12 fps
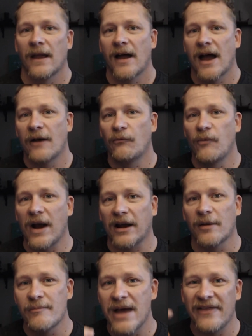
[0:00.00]
I
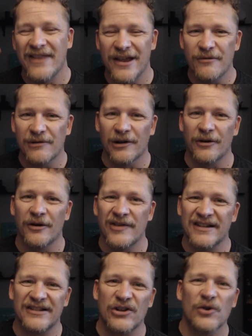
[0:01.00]
recommend that you learn the
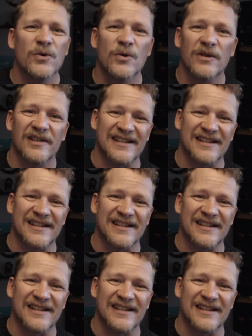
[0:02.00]
tool